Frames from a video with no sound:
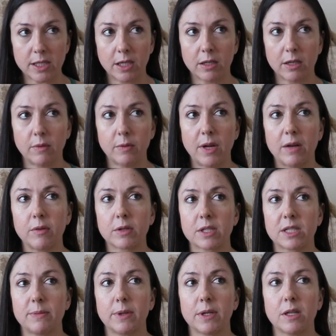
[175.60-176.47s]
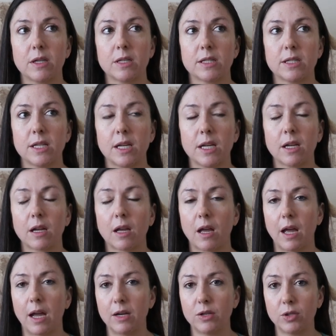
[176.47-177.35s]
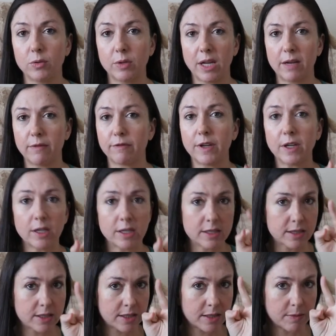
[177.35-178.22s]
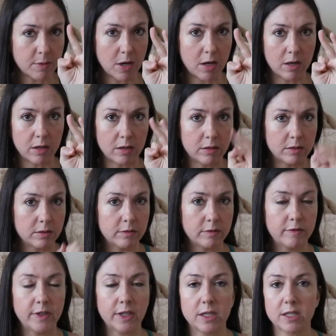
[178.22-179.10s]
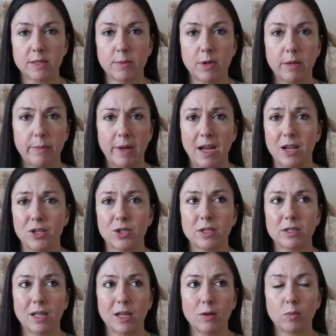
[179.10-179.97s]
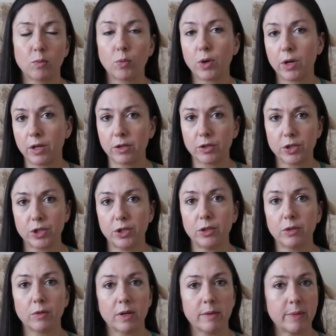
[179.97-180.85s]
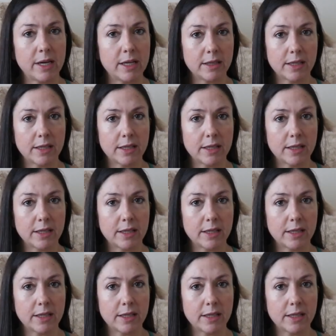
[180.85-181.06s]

here I'm now experiencing, I do get very small, very small patches, like one or two on my